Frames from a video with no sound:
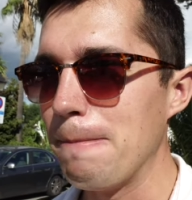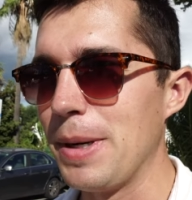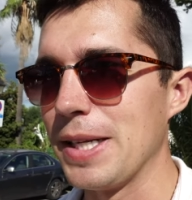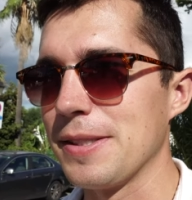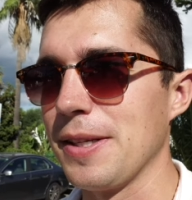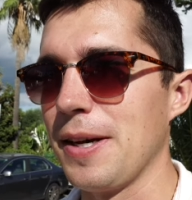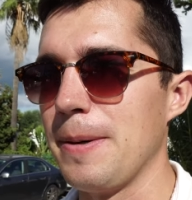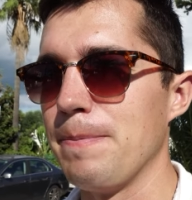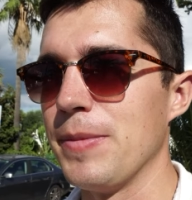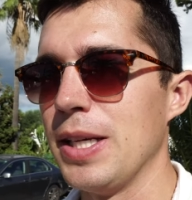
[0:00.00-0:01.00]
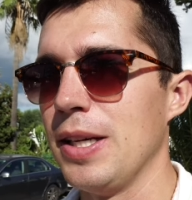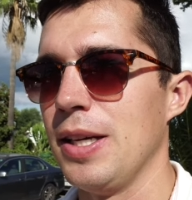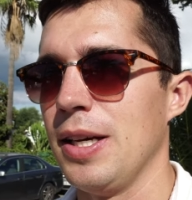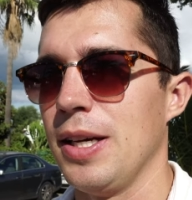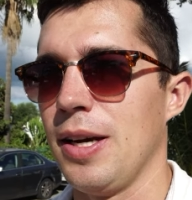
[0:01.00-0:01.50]
But
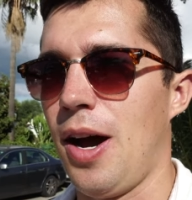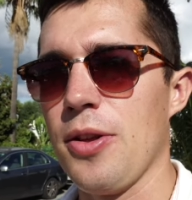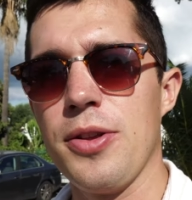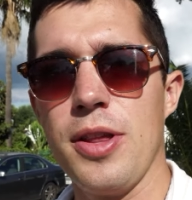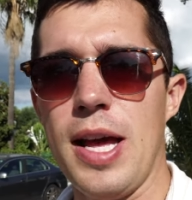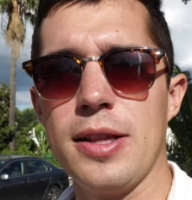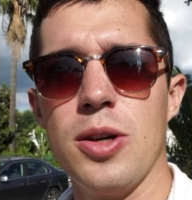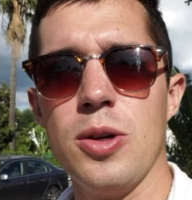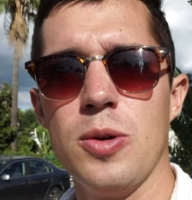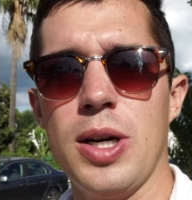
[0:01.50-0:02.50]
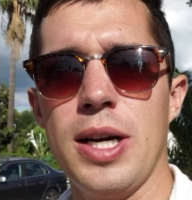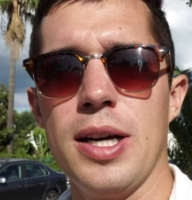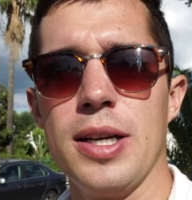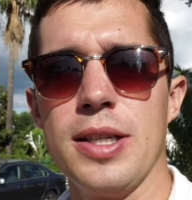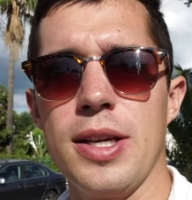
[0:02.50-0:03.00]
other than that
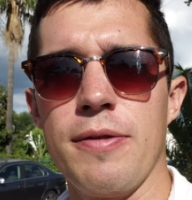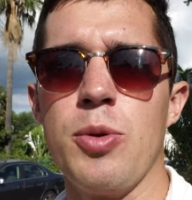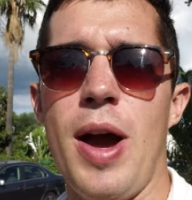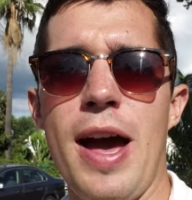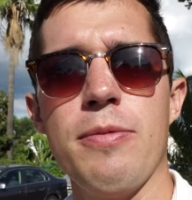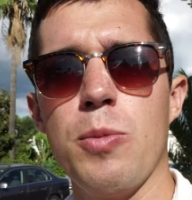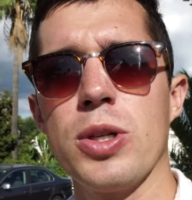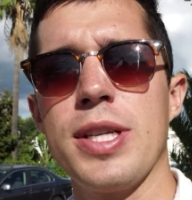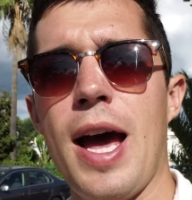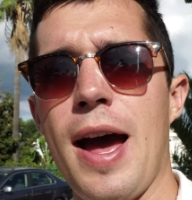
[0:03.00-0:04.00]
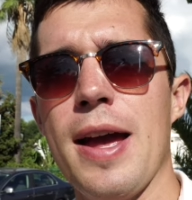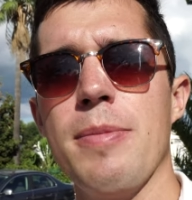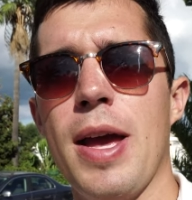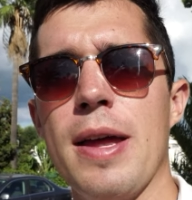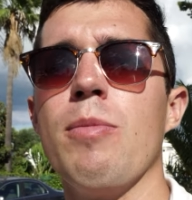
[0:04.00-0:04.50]
though, if you have more
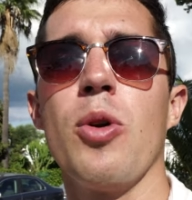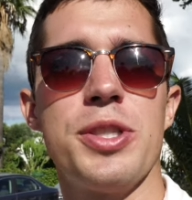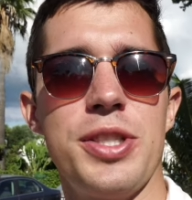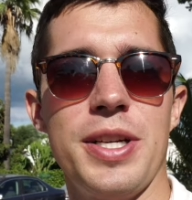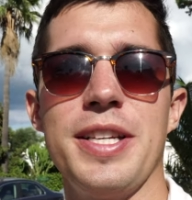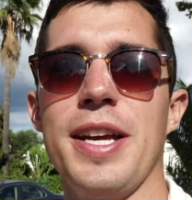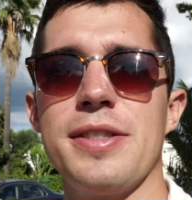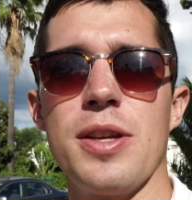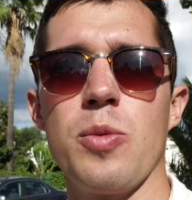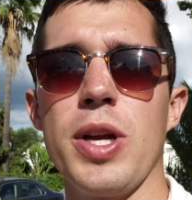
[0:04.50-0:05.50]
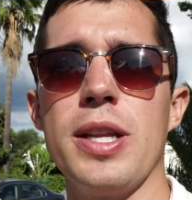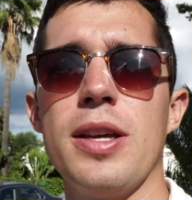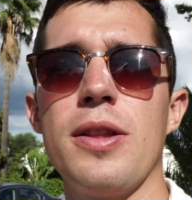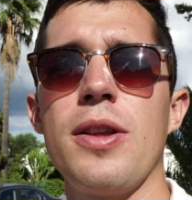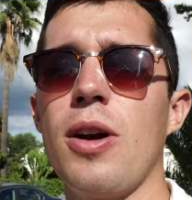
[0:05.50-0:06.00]
time and more sunny days than we
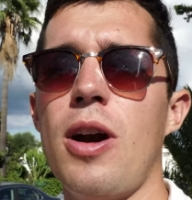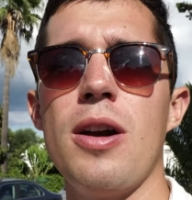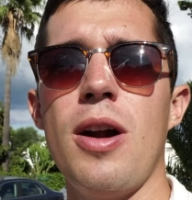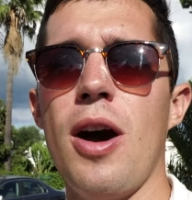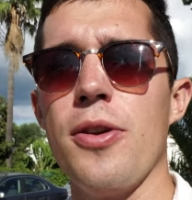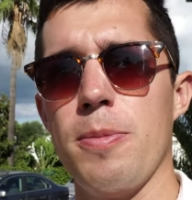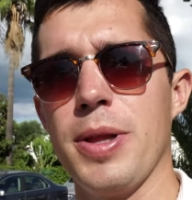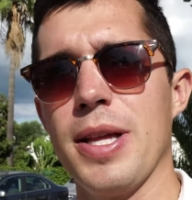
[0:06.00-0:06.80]
did, there are other